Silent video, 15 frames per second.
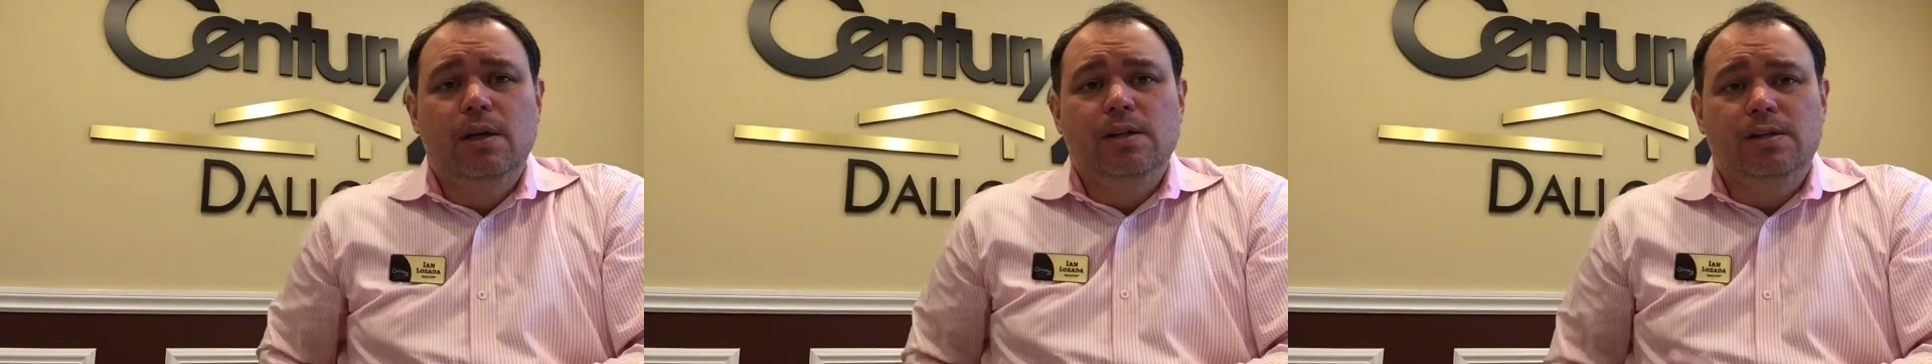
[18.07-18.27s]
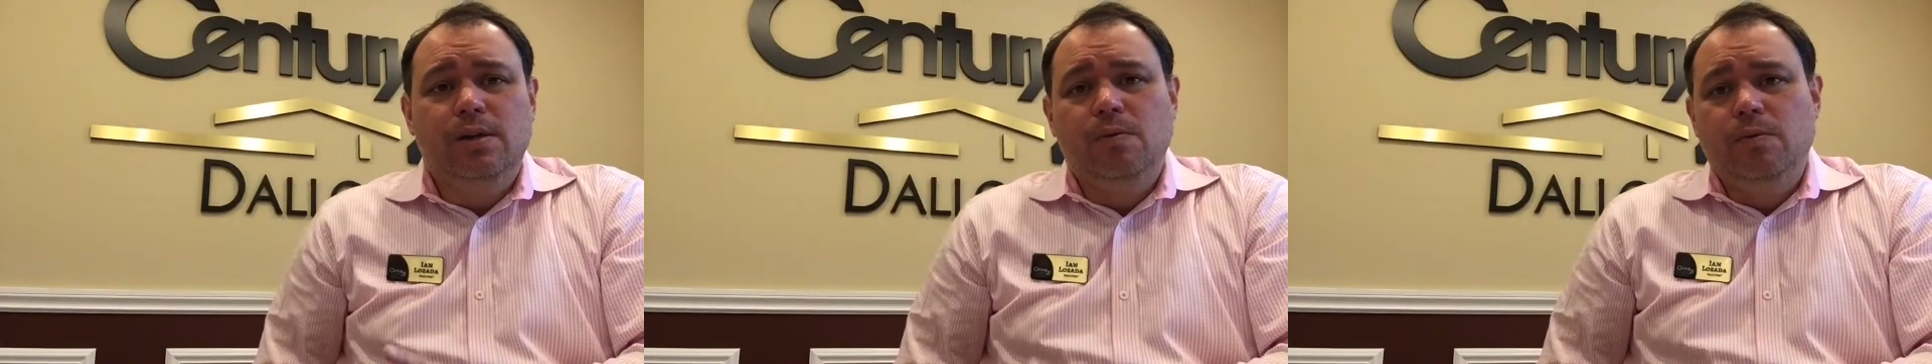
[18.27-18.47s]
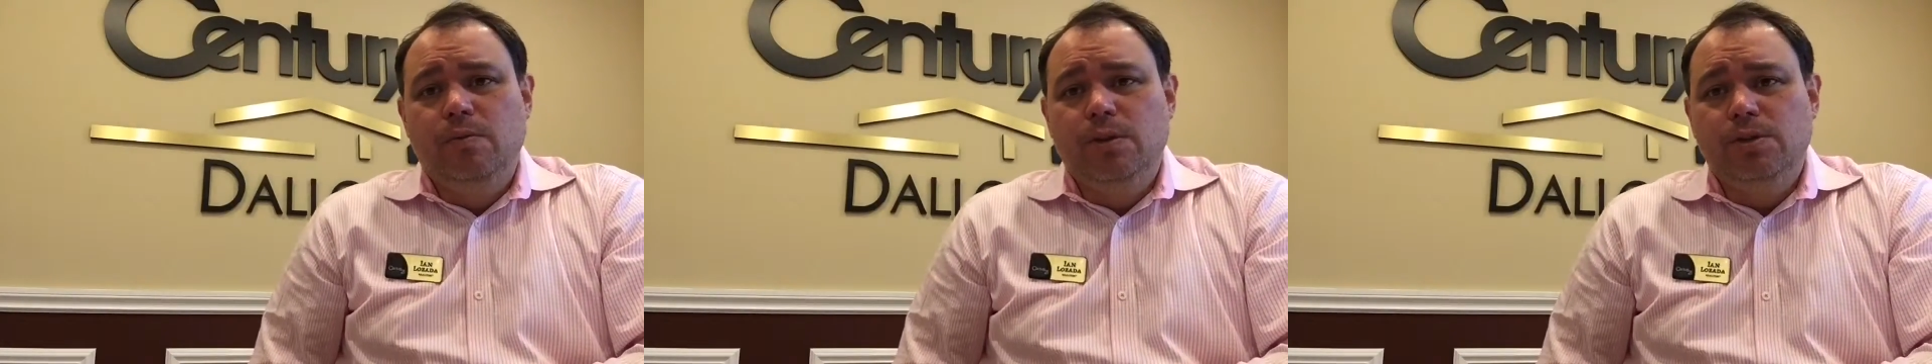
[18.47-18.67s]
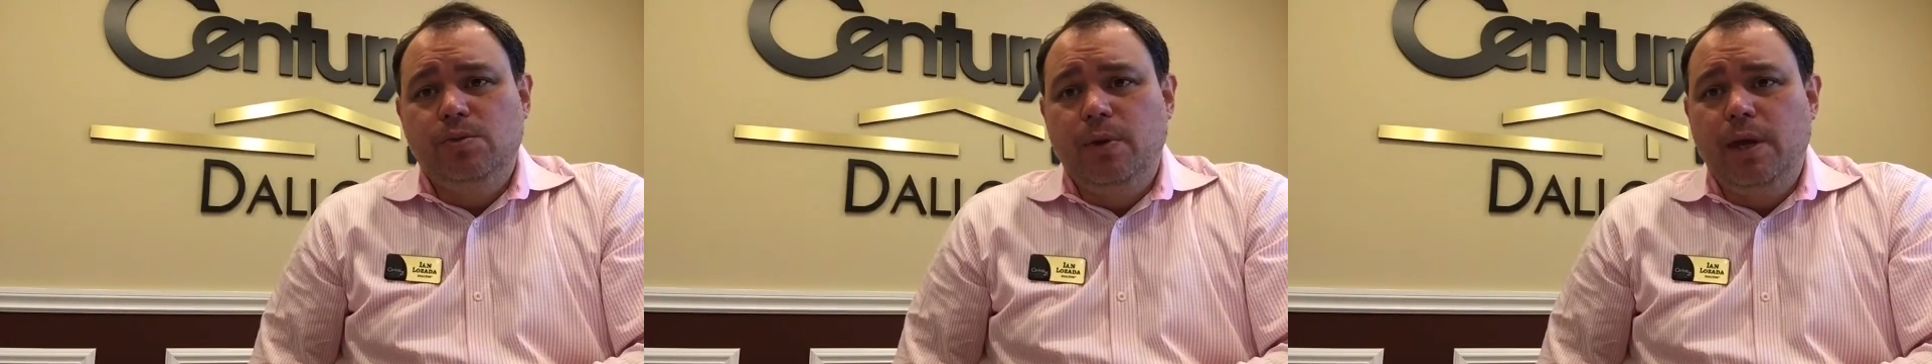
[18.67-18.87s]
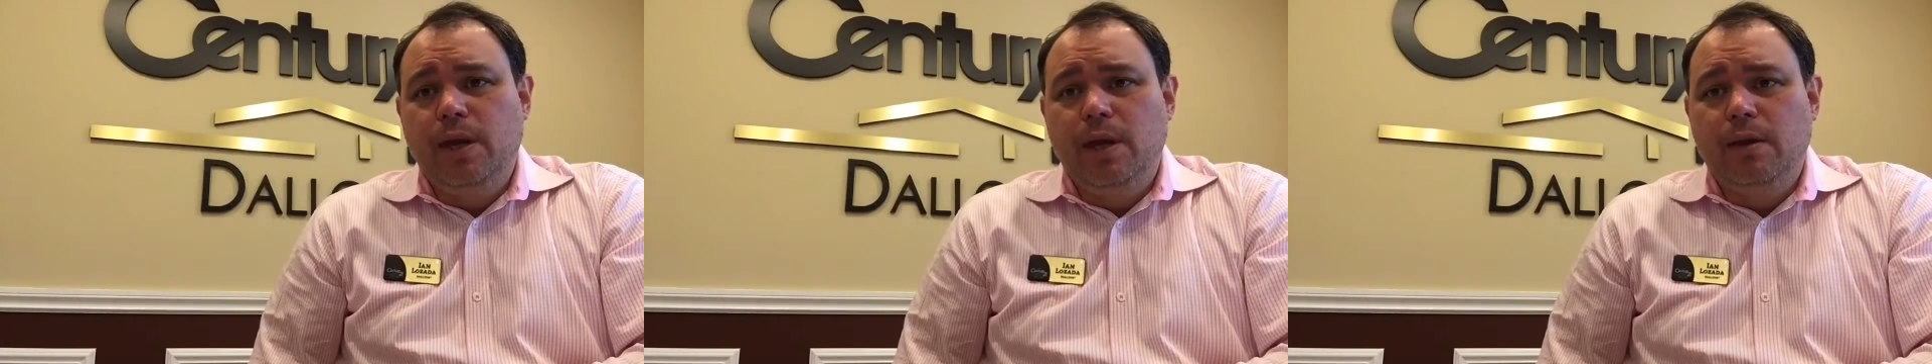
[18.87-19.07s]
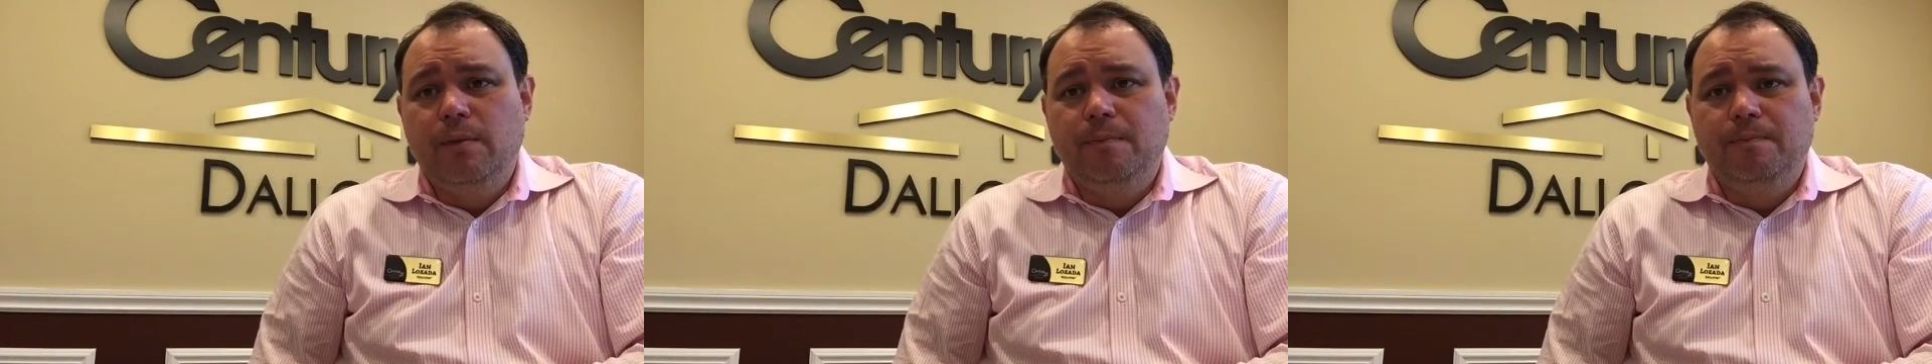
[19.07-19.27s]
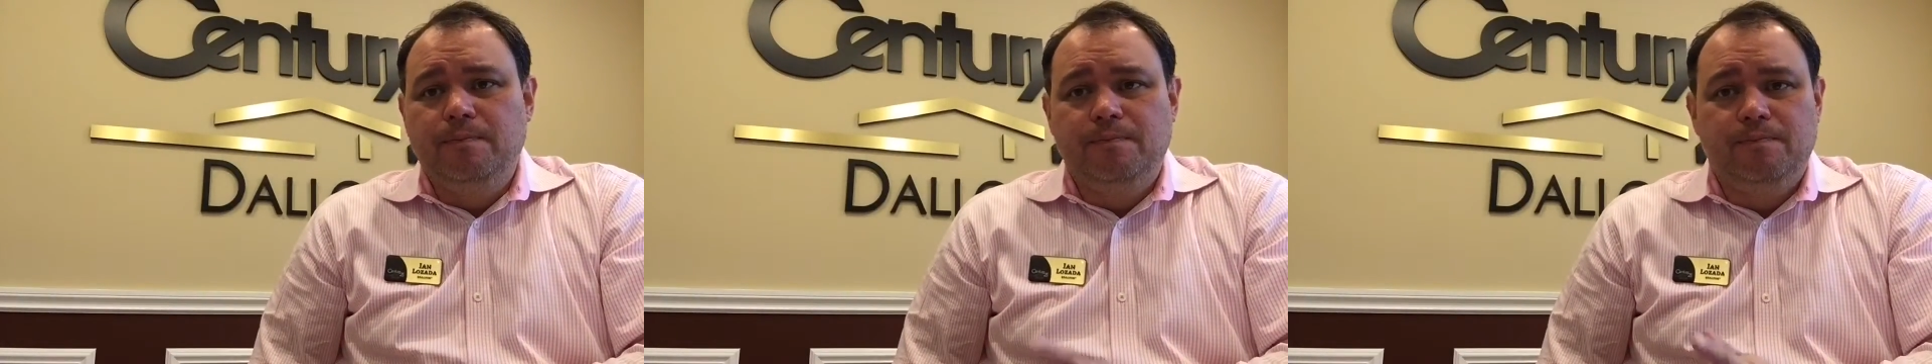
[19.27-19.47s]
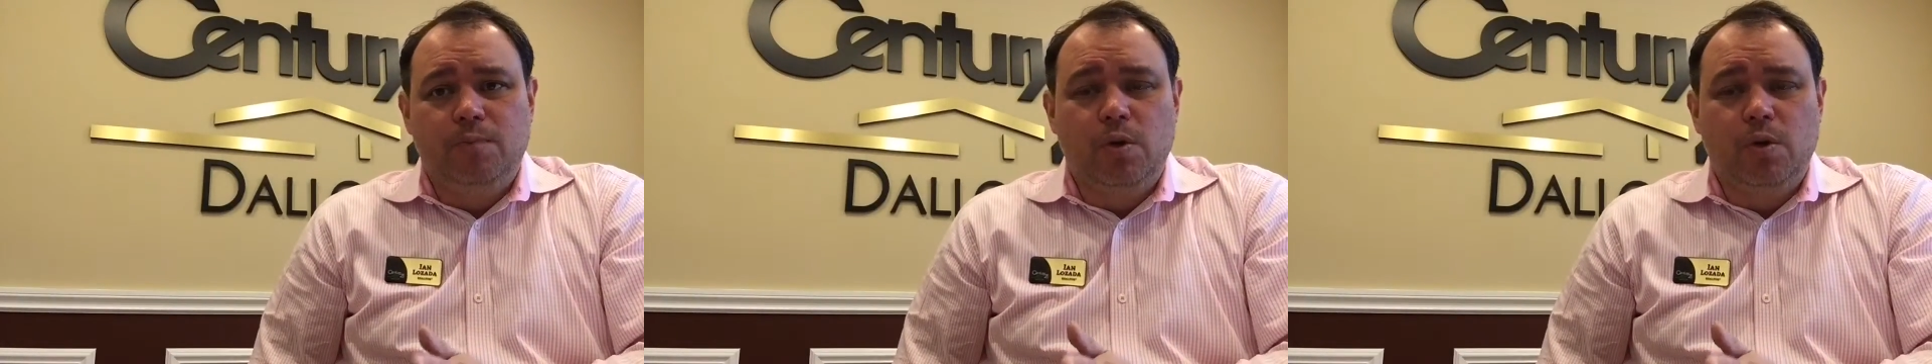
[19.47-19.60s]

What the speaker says: See, this week, one